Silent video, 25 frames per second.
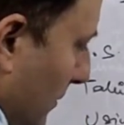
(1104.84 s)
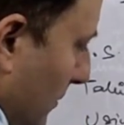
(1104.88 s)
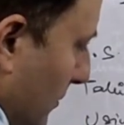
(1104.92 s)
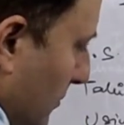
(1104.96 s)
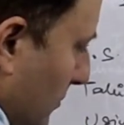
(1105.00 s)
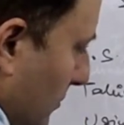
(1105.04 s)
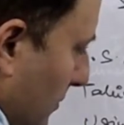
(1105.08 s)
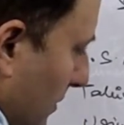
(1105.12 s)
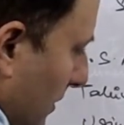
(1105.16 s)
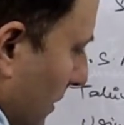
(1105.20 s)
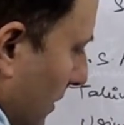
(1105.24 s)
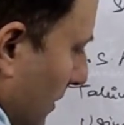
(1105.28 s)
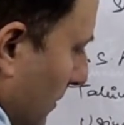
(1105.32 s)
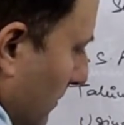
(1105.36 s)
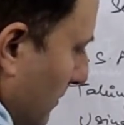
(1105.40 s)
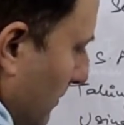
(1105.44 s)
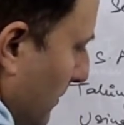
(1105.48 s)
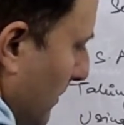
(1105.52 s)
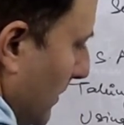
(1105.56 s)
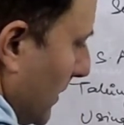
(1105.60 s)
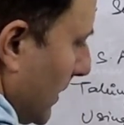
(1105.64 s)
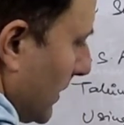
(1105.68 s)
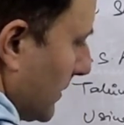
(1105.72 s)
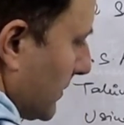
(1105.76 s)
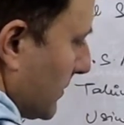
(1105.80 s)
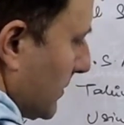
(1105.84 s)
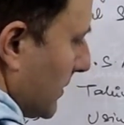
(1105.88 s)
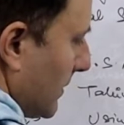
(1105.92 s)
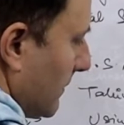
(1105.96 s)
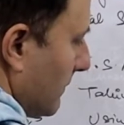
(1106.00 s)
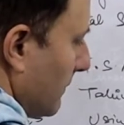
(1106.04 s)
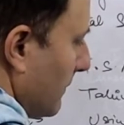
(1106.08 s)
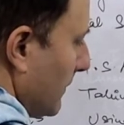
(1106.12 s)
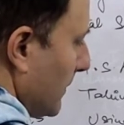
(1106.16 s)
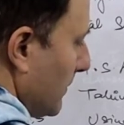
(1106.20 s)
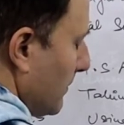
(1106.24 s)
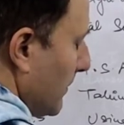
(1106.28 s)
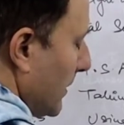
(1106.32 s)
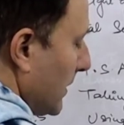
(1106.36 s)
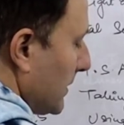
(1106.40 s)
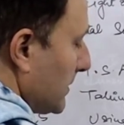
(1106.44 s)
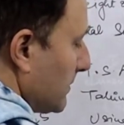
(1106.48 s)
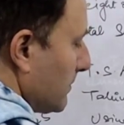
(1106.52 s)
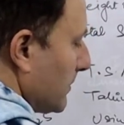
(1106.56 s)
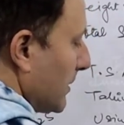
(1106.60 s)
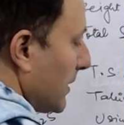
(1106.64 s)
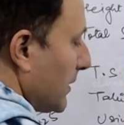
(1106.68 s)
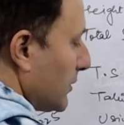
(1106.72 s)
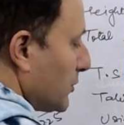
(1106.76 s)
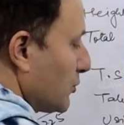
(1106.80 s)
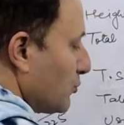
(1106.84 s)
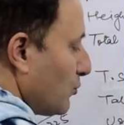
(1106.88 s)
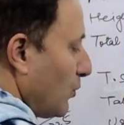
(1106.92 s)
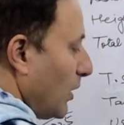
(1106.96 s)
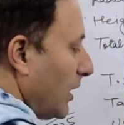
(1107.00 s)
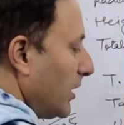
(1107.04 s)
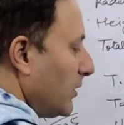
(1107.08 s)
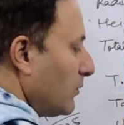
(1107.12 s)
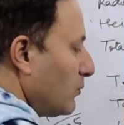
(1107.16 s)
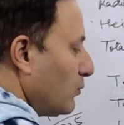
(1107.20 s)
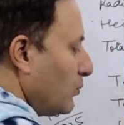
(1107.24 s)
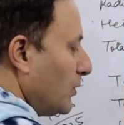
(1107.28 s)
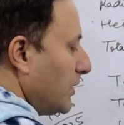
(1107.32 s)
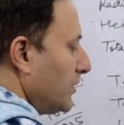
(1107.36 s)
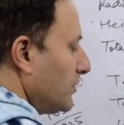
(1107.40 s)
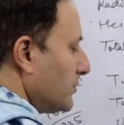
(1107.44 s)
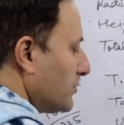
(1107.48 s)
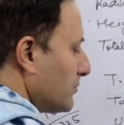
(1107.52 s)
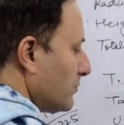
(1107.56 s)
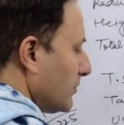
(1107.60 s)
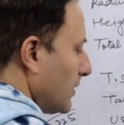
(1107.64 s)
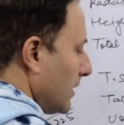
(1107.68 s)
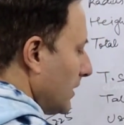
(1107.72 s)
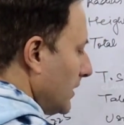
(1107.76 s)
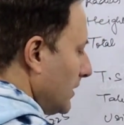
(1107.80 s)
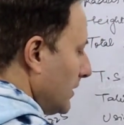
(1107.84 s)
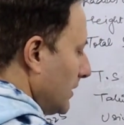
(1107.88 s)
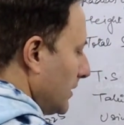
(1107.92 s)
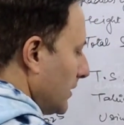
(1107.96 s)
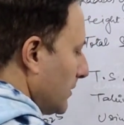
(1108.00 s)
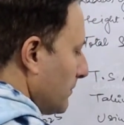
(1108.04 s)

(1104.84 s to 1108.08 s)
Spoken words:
square. Plus, if we multiply 12 with 12,